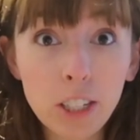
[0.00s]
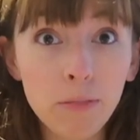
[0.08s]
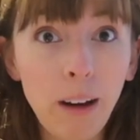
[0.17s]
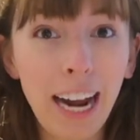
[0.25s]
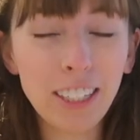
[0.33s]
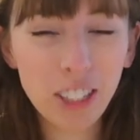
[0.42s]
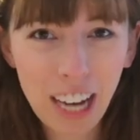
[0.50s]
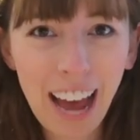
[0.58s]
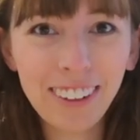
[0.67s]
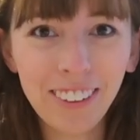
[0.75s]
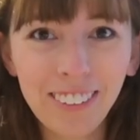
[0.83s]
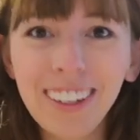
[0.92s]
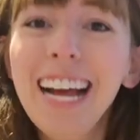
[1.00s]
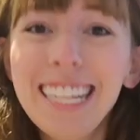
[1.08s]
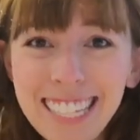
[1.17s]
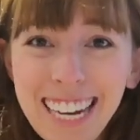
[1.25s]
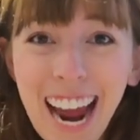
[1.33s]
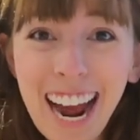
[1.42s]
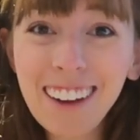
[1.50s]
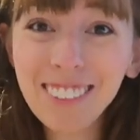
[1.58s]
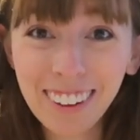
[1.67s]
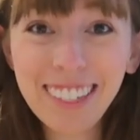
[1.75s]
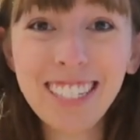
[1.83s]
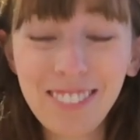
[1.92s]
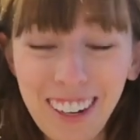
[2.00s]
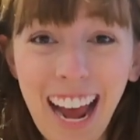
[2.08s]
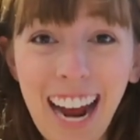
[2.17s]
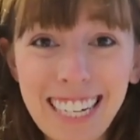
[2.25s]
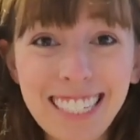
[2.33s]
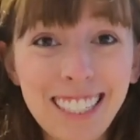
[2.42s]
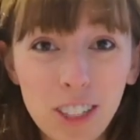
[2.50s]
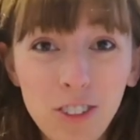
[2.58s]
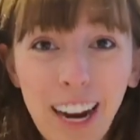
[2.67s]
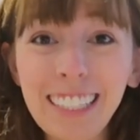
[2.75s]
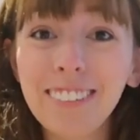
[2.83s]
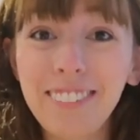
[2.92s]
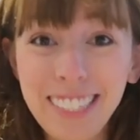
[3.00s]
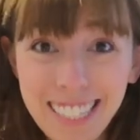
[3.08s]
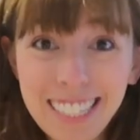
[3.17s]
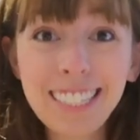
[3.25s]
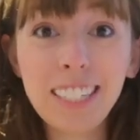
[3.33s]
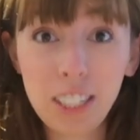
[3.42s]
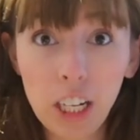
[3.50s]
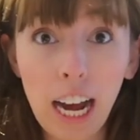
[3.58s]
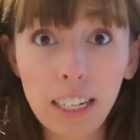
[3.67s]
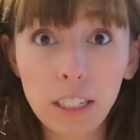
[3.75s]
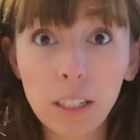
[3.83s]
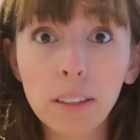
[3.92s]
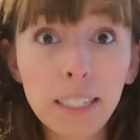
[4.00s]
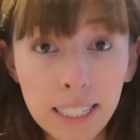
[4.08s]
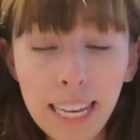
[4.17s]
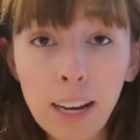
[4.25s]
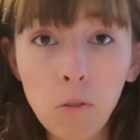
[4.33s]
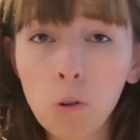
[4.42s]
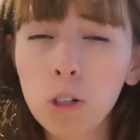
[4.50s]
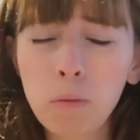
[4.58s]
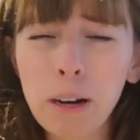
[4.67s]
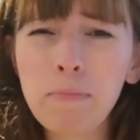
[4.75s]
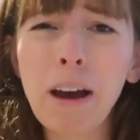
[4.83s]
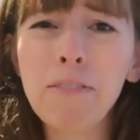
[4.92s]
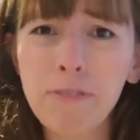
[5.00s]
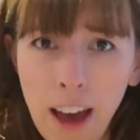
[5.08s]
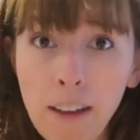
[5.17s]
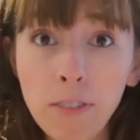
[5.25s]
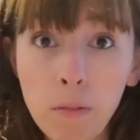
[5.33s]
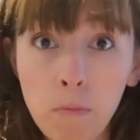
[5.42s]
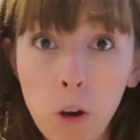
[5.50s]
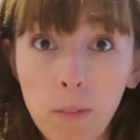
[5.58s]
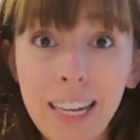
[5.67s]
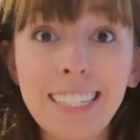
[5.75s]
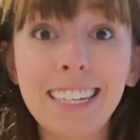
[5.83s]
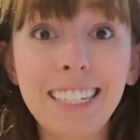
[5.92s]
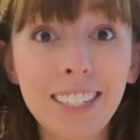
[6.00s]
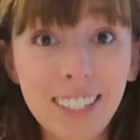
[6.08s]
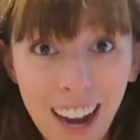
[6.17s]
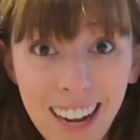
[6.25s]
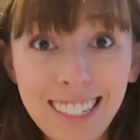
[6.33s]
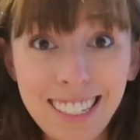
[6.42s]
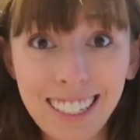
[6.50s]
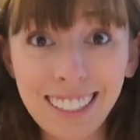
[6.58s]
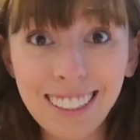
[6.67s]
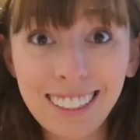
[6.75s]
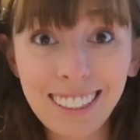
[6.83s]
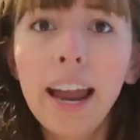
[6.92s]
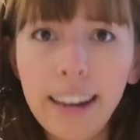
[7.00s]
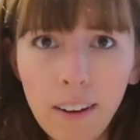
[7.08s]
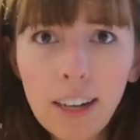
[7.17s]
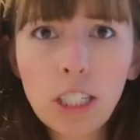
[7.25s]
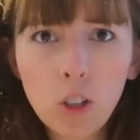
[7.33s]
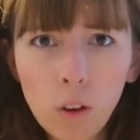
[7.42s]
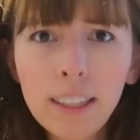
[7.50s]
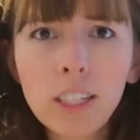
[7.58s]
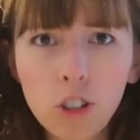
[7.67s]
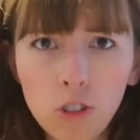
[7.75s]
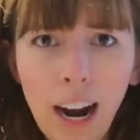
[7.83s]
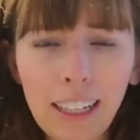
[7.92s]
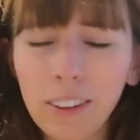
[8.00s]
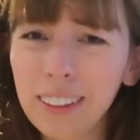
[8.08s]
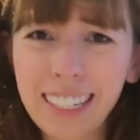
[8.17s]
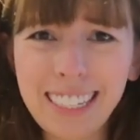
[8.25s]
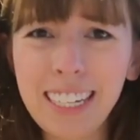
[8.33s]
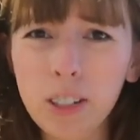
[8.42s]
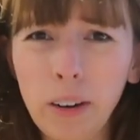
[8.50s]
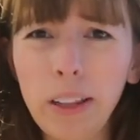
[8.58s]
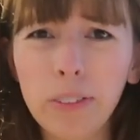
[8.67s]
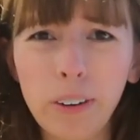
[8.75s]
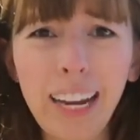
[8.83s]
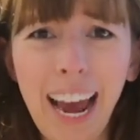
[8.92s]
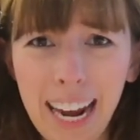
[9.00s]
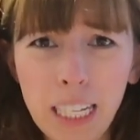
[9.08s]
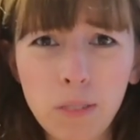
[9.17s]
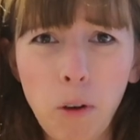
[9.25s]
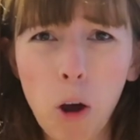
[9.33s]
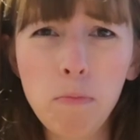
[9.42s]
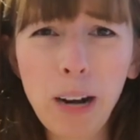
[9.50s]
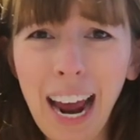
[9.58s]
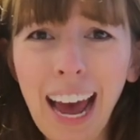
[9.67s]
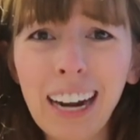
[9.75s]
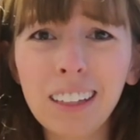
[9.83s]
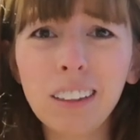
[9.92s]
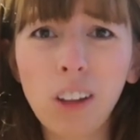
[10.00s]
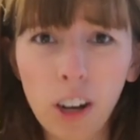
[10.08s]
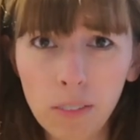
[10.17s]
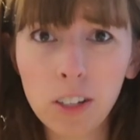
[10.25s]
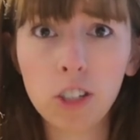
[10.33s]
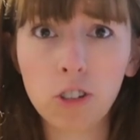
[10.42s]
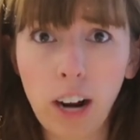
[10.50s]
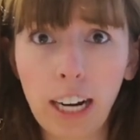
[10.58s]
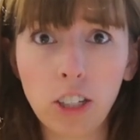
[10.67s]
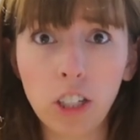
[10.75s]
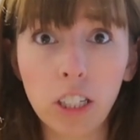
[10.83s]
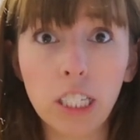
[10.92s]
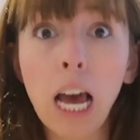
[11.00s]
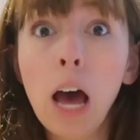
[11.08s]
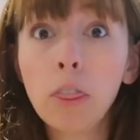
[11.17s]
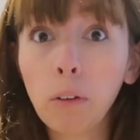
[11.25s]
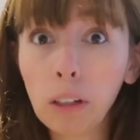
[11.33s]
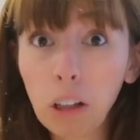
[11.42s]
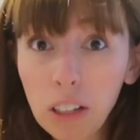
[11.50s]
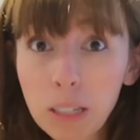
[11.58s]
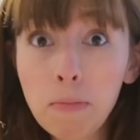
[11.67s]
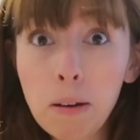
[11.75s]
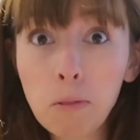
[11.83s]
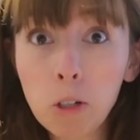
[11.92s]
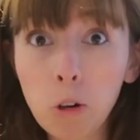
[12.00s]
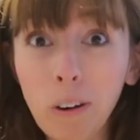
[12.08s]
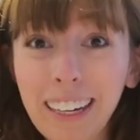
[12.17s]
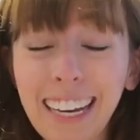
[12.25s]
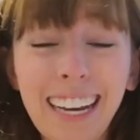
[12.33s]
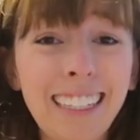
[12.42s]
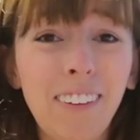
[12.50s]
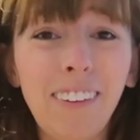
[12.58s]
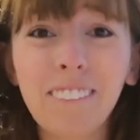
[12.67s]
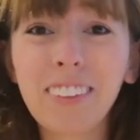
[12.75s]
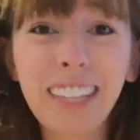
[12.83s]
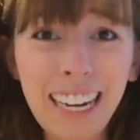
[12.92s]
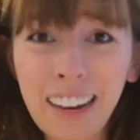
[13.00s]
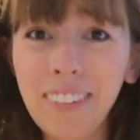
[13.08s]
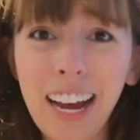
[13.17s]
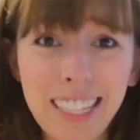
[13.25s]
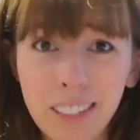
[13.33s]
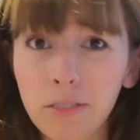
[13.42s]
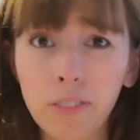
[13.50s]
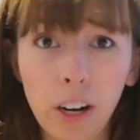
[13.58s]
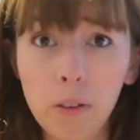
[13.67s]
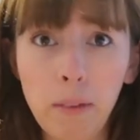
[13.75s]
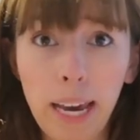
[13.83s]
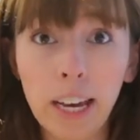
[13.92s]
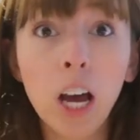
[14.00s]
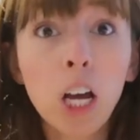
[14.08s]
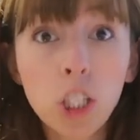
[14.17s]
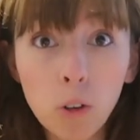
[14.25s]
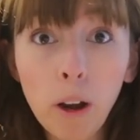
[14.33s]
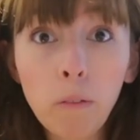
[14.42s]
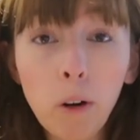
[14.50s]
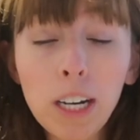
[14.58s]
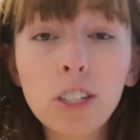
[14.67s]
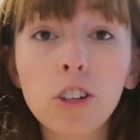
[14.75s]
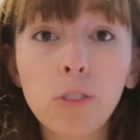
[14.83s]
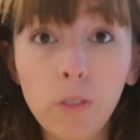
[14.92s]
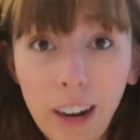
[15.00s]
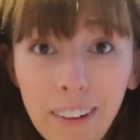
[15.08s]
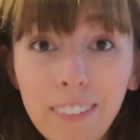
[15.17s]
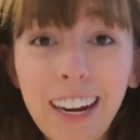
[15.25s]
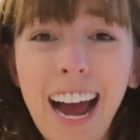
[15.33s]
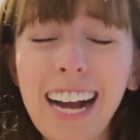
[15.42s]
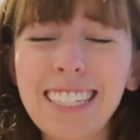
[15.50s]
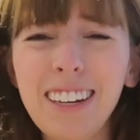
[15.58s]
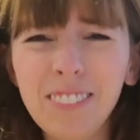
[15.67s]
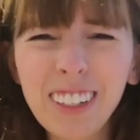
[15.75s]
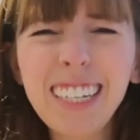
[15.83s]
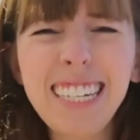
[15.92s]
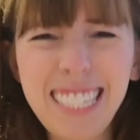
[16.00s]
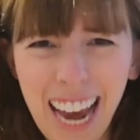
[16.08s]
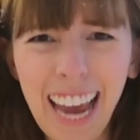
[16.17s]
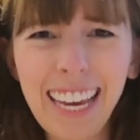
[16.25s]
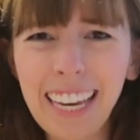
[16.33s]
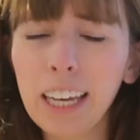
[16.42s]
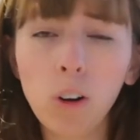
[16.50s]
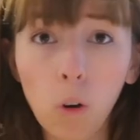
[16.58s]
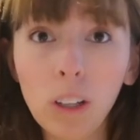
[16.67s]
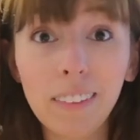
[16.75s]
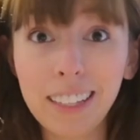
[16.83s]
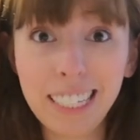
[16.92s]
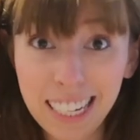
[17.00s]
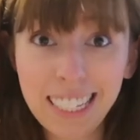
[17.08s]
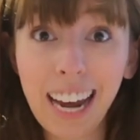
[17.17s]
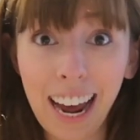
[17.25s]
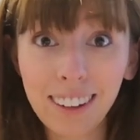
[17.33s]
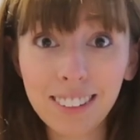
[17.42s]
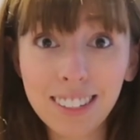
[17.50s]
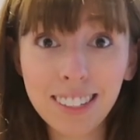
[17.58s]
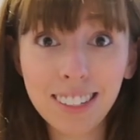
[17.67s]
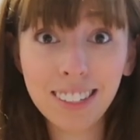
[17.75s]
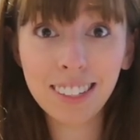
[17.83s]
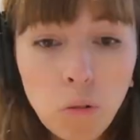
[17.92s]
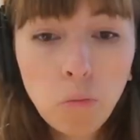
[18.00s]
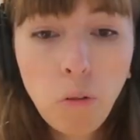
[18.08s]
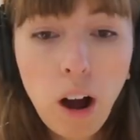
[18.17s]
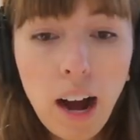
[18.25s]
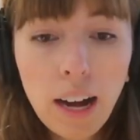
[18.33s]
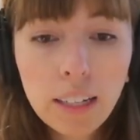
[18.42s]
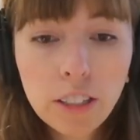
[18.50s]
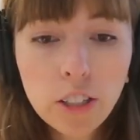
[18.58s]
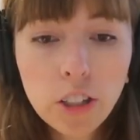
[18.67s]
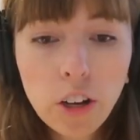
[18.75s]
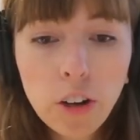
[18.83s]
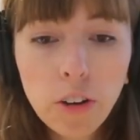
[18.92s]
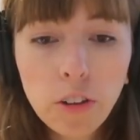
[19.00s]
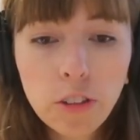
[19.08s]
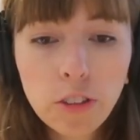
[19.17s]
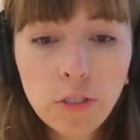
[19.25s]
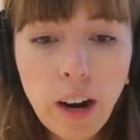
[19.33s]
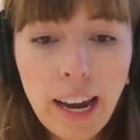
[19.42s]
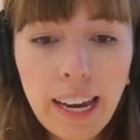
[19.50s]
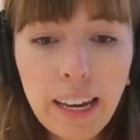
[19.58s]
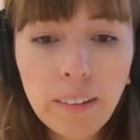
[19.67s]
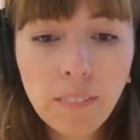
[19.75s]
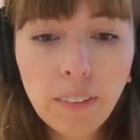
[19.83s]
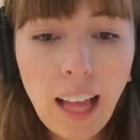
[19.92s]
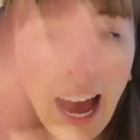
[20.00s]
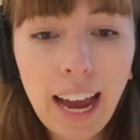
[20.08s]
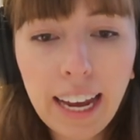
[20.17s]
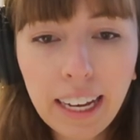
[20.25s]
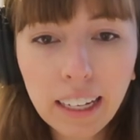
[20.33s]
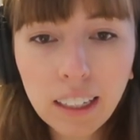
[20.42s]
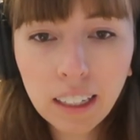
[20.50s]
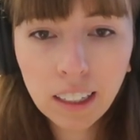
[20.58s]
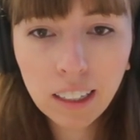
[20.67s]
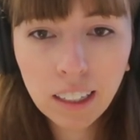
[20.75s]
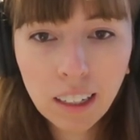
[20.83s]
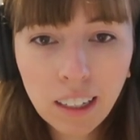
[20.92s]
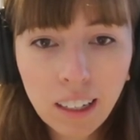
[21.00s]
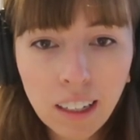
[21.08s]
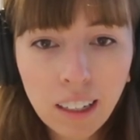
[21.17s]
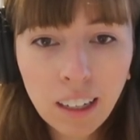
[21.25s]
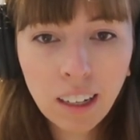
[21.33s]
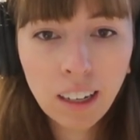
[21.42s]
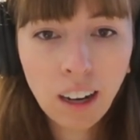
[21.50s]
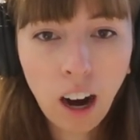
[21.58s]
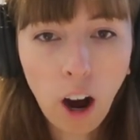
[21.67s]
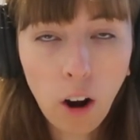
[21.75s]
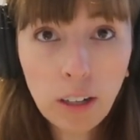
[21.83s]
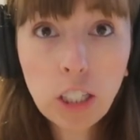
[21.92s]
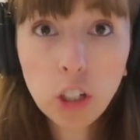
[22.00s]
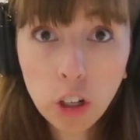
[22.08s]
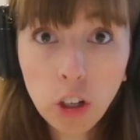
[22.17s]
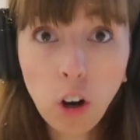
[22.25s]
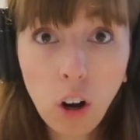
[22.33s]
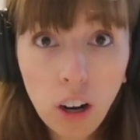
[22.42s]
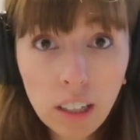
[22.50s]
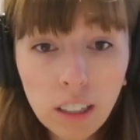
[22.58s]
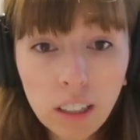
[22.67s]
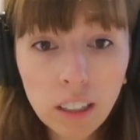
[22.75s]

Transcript: to my channel. Today I'm going to react to the trailer for Disenchanted, the sequel to one of my favourite movies, Enchanted. Now I saw this trailer at the D23 Expo, but I had a lot of distractions. There were lots of people talking and there were plenty of heads in front of me, so I wanted to re-react and really take in all of the details. 1, 2, 3, play! Oh, it's New York.